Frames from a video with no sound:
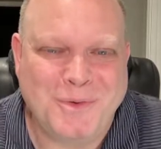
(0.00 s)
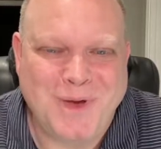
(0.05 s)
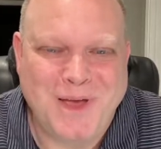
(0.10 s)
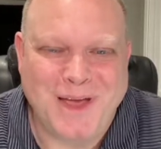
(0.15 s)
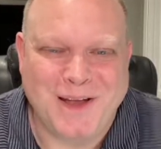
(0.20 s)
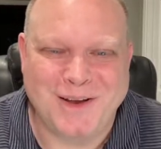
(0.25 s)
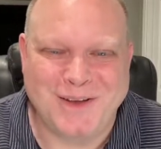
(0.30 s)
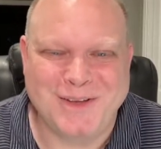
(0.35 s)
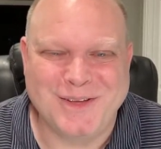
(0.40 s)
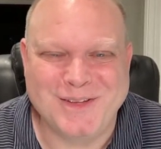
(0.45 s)
we
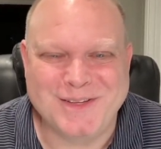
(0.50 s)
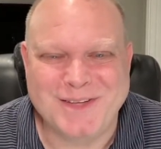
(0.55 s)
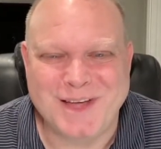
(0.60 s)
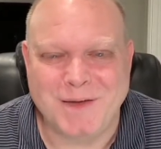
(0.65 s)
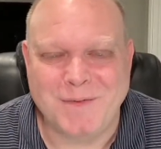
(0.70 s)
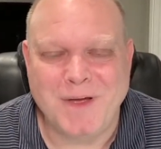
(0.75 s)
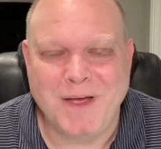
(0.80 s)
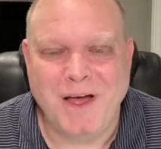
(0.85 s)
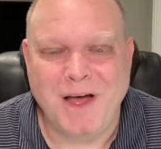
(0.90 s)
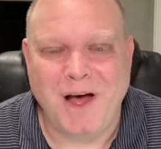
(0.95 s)
had a good
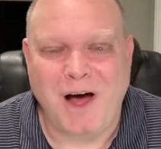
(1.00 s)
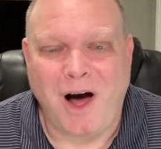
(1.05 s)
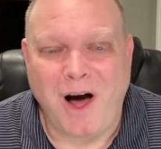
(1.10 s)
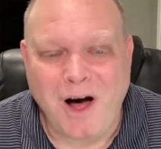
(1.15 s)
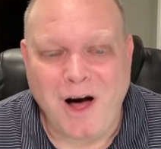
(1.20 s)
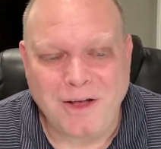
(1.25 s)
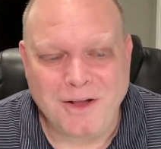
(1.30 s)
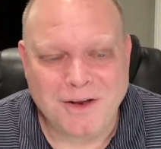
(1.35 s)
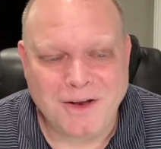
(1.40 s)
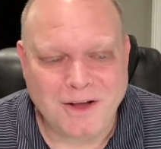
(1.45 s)
time.
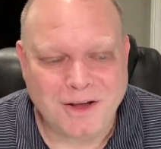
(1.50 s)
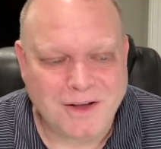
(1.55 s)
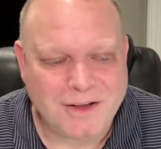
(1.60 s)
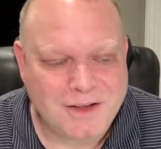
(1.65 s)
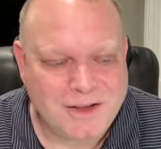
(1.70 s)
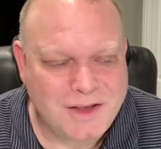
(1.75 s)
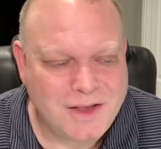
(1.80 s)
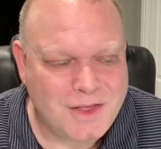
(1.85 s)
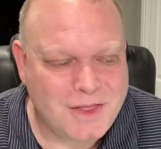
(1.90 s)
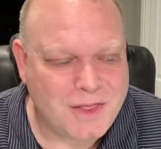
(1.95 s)
All in
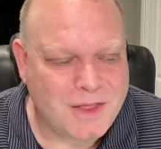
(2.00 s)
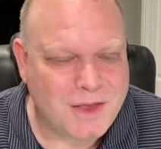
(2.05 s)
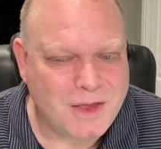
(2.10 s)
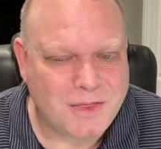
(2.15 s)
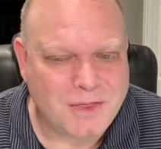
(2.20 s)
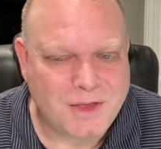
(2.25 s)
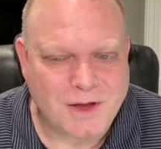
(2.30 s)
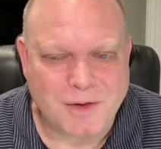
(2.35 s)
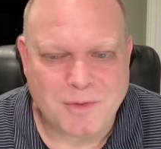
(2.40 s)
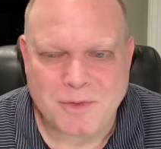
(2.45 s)
all,
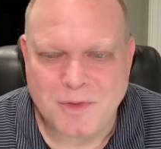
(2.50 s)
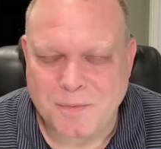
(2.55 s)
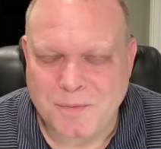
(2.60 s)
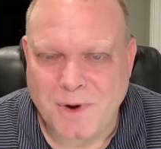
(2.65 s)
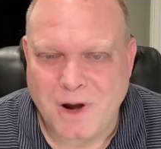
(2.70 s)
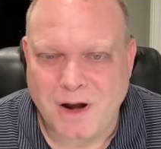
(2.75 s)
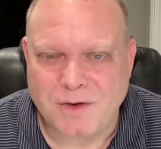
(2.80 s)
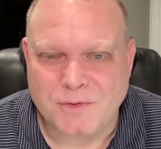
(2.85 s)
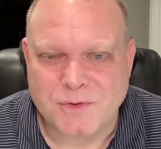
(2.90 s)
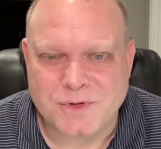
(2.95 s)
the the
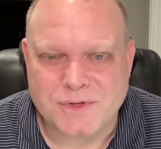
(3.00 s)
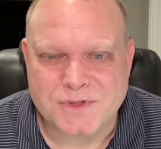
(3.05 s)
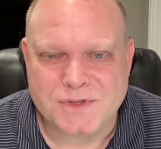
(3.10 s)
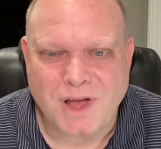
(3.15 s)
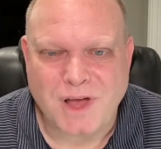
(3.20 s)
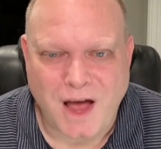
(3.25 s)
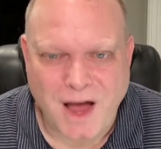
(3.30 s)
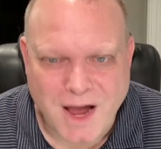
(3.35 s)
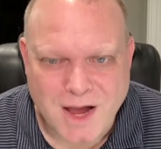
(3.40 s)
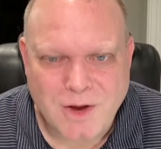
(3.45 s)
product was
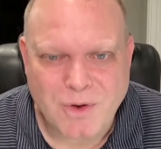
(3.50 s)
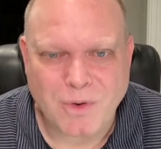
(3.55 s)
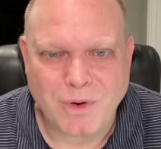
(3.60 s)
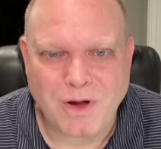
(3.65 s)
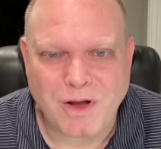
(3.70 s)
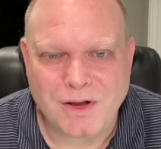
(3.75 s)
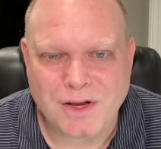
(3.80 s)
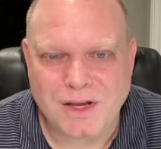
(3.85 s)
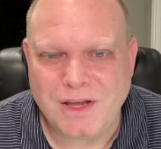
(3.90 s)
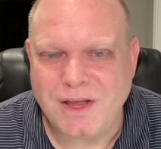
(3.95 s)
high
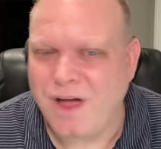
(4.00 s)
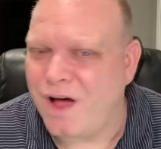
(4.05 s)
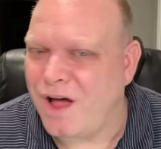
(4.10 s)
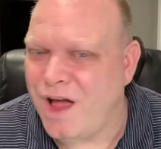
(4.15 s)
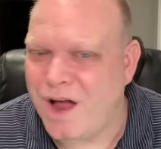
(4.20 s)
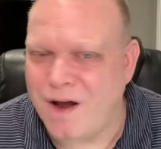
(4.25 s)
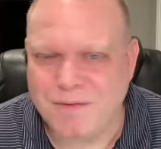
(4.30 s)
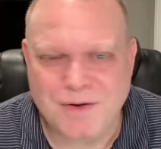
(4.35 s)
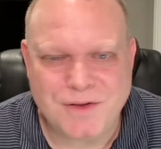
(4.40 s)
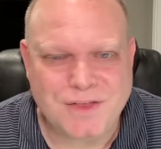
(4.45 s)
quality.
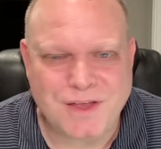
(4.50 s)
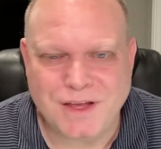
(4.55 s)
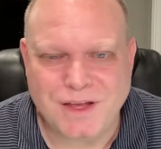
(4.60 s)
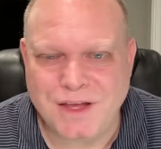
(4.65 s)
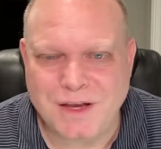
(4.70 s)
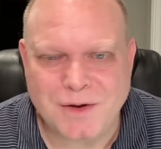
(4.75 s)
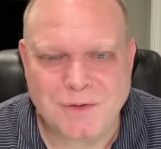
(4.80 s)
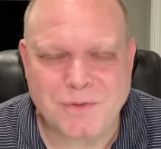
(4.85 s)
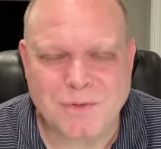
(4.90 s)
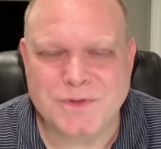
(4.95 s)
Everything
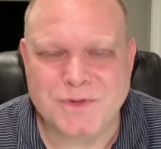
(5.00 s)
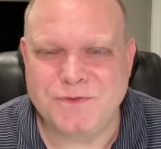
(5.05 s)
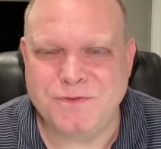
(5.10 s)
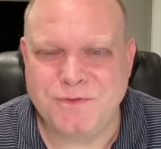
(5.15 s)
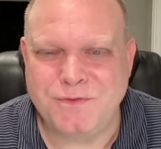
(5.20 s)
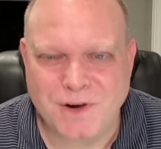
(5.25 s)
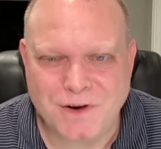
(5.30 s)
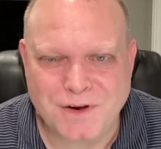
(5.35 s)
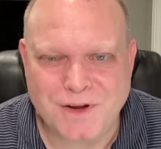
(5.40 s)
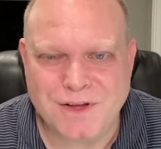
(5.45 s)
in it was
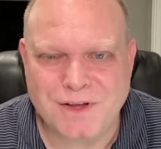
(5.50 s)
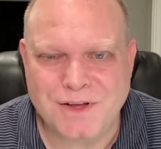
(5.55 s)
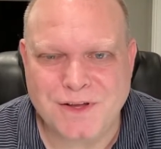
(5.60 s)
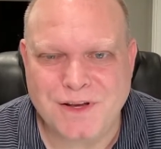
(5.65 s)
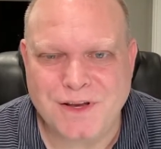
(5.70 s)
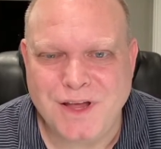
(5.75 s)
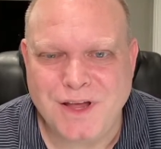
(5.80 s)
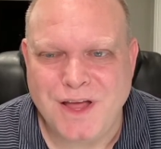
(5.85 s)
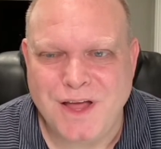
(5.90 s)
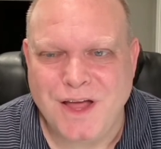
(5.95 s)
very
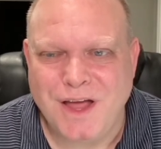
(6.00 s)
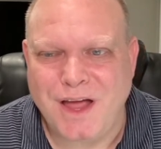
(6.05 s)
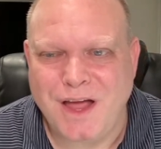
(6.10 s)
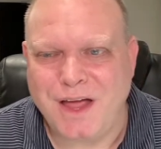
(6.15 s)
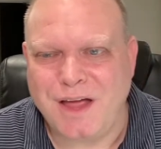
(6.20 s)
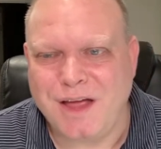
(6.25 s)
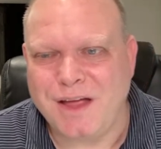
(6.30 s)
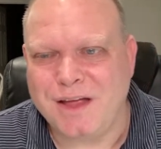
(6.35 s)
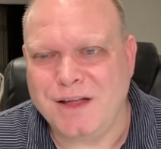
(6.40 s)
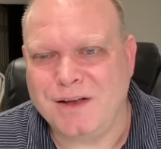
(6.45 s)
good.
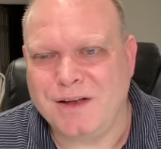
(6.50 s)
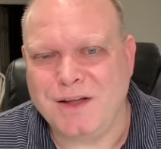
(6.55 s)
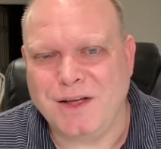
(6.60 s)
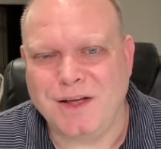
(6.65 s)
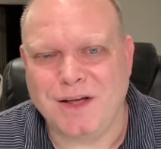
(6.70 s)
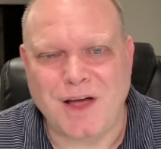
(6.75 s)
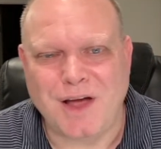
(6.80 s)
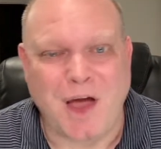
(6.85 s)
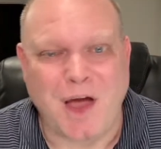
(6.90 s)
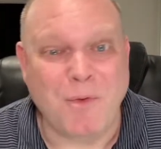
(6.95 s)
And
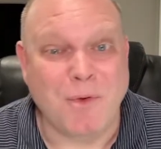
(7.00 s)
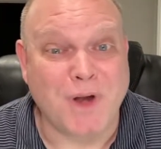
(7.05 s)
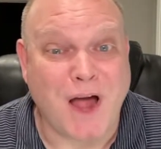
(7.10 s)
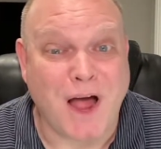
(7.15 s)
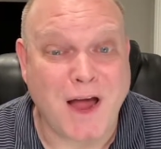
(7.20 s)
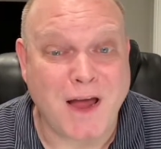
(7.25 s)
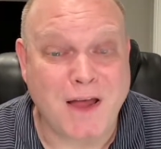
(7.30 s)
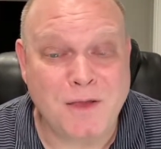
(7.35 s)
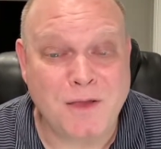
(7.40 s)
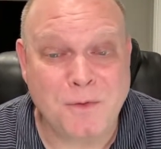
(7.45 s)
uh, I would
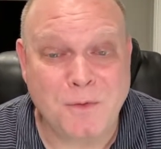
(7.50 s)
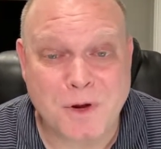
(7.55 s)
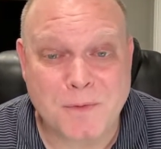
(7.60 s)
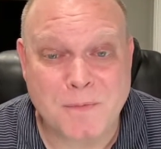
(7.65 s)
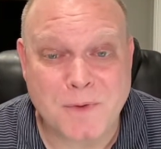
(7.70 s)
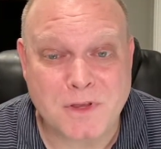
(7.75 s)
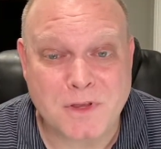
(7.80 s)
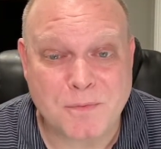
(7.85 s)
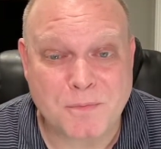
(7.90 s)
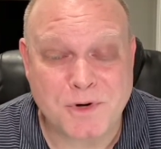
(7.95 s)
highly
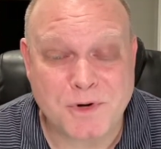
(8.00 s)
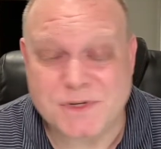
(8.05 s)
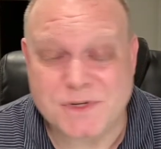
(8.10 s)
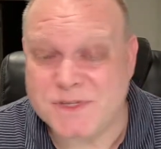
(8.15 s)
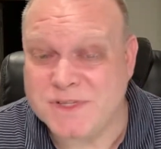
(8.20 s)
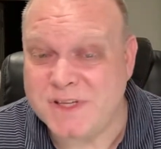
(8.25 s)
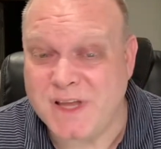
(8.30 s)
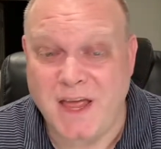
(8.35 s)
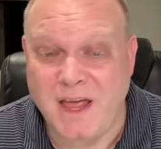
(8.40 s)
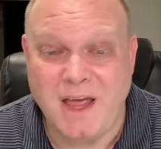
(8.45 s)
recommend the
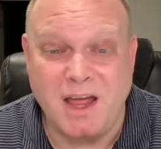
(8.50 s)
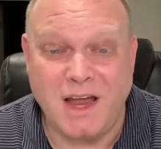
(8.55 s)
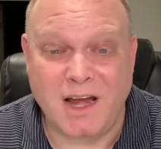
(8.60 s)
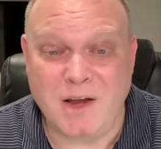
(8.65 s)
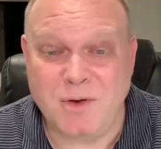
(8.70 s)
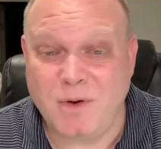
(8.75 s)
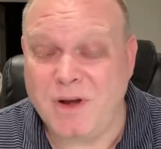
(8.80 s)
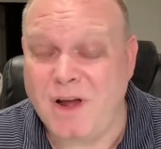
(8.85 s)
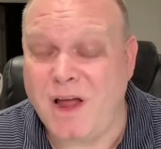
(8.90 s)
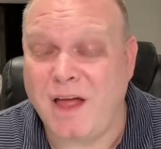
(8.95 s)
purchase to
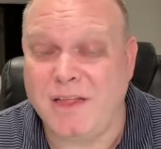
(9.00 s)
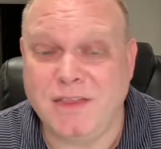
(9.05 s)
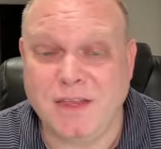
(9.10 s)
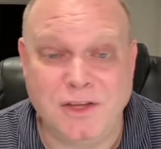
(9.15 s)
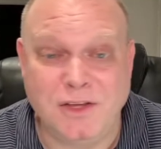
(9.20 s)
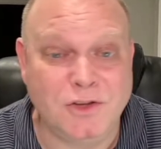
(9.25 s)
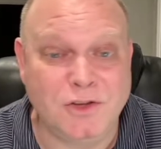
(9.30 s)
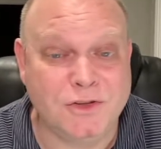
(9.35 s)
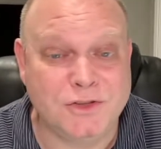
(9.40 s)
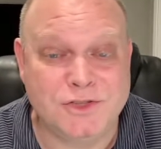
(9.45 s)
anyone. I
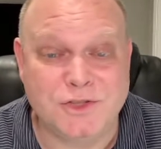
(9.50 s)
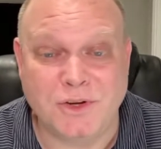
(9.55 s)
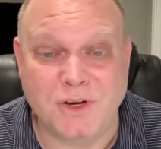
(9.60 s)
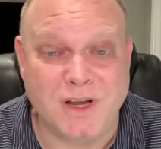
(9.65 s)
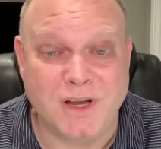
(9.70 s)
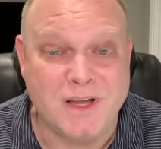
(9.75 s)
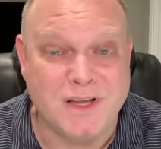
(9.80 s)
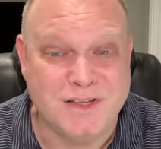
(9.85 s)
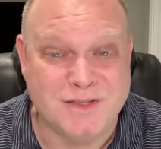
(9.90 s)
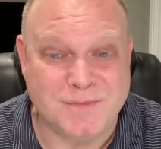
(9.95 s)
think you'll enjoy it
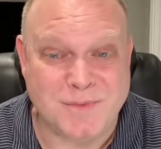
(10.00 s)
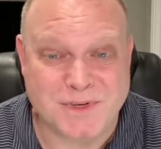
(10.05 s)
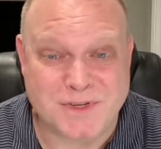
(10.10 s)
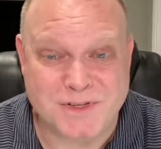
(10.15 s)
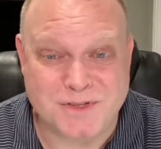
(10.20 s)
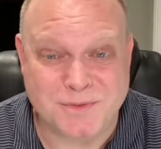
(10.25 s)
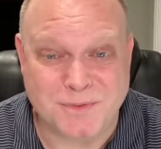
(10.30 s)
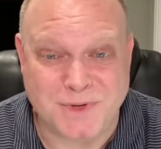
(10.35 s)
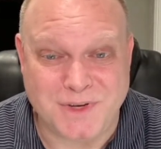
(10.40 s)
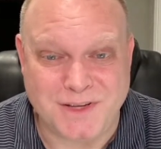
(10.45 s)
as much
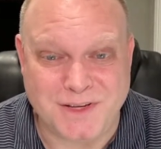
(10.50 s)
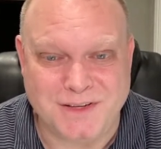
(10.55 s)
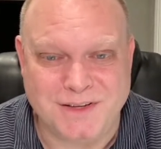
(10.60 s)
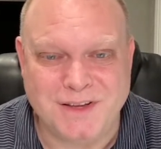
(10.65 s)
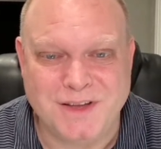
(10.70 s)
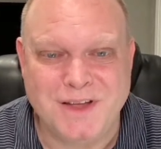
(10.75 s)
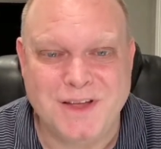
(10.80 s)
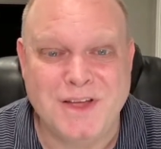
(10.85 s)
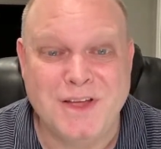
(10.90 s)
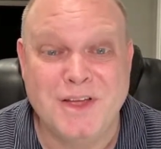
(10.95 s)
as we did.
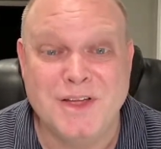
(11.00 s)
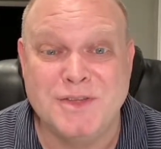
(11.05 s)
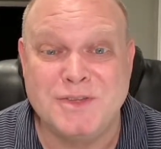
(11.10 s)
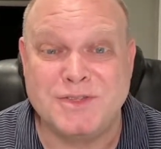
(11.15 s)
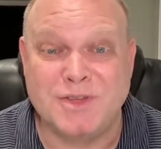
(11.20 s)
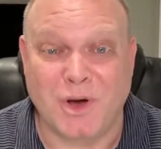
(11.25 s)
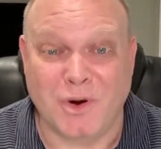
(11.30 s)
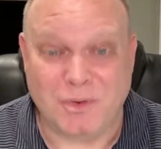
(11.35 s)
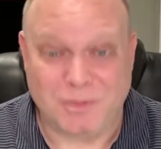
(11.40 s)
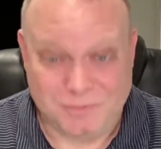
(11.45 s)

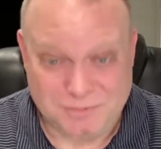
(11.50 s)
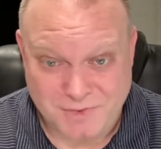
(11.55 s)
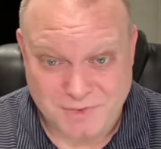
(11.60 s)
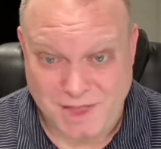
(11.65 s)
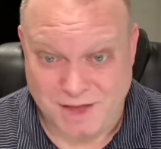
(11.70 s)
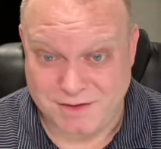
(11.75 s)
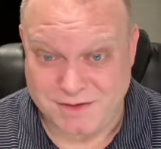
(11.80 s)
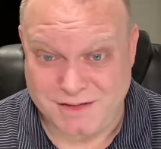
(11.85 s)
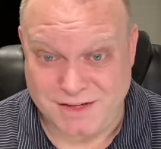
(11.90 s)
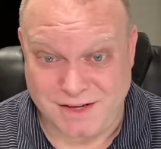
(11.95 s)
So
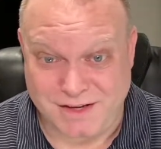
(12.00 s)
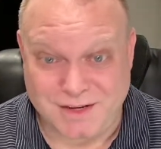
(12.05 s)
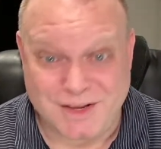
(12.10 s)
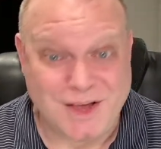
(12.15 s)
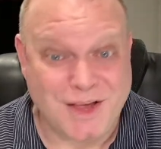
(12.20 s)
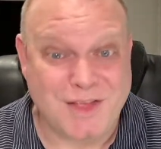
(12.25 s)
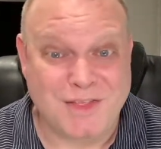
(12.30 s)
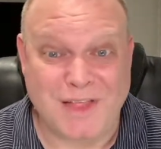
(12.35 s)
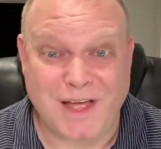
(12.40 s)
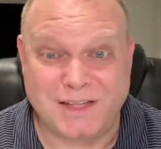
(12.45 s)
that was it.
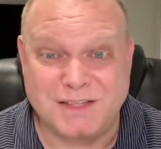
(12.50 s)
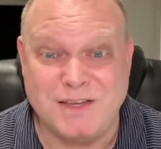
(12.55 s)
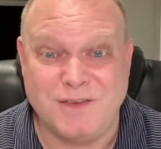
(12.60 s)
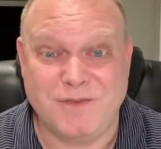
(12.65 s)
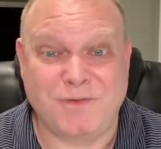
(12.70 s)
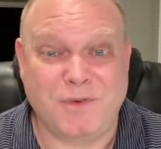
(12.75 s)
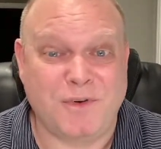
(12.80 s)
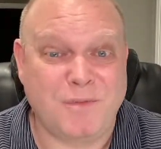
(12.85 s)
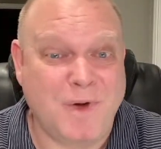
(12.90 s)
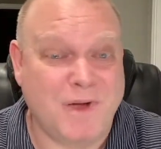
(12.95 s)
That's
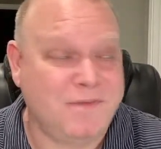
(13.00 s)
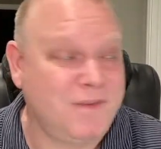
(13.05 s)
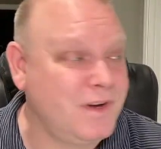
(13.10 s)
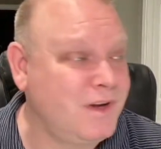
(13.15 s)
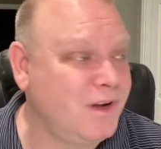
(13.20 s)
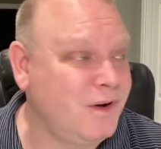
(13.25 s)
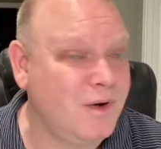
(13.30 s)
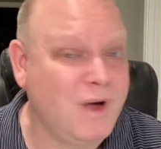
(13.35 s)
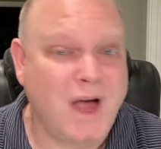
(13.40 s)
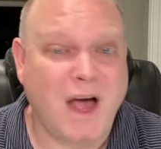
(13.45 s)
it for my
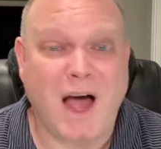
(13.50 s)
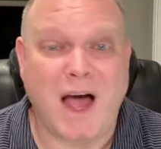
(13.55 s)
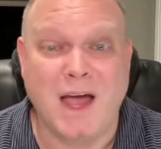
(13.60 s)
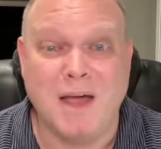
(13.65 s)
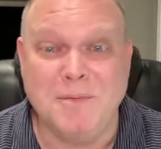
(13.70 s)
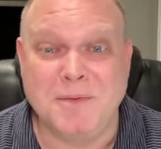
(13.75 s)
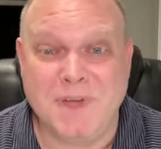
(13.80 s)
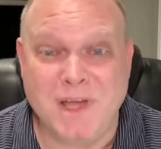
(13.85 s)
video. I am